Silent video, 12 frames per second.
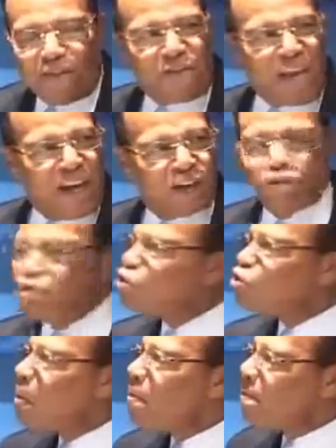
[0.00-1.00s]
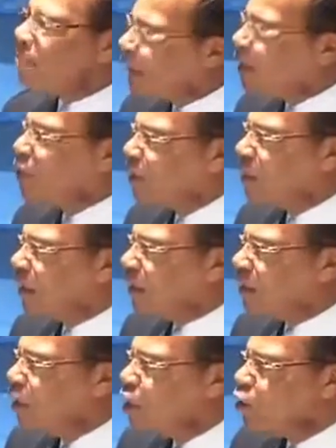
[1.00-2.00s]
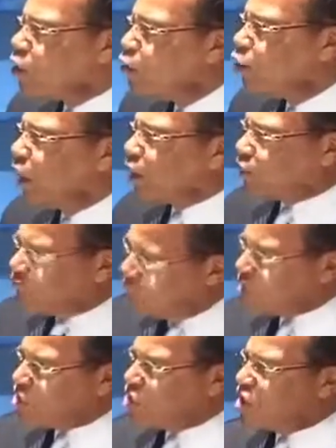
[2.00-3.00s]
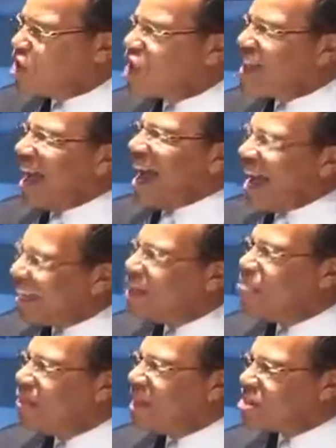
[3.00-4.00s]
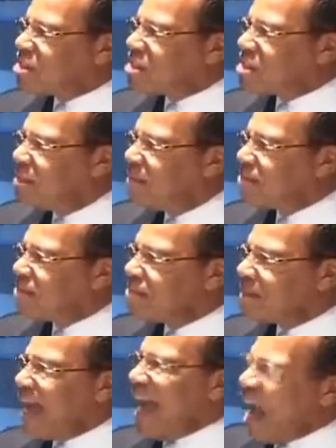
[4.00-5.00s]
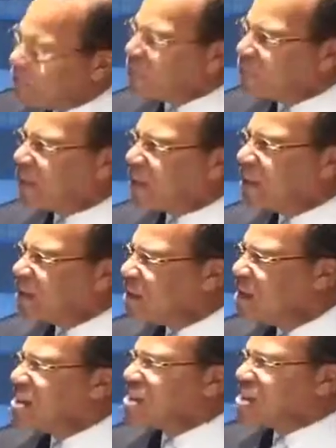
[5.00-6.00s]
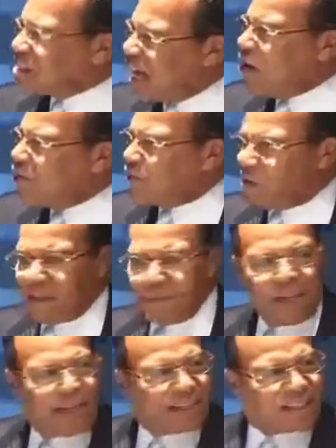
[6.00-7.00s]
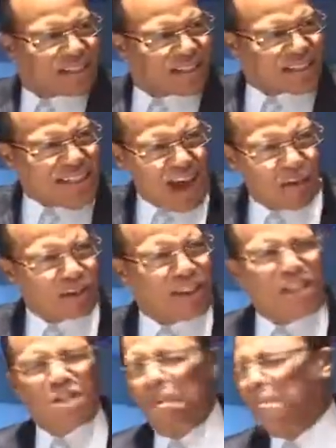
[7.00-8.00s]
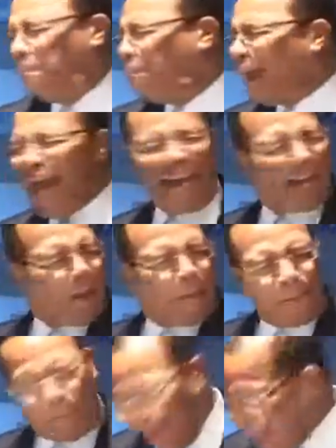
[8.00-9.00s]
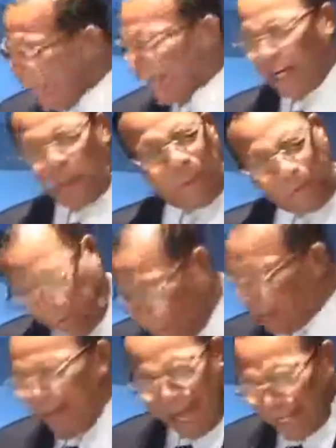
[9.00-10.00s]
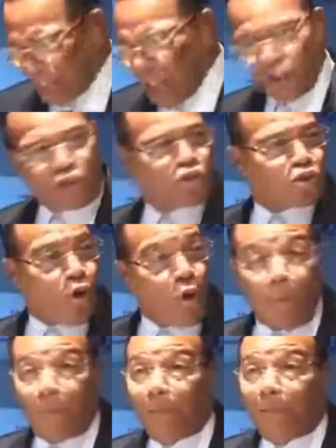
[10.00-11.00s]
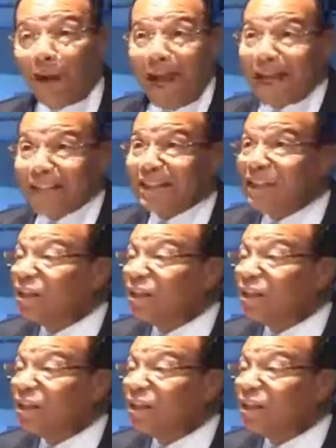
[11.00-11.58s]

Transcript: feel superior to the Christian animist African south. The south is black, black, black, so black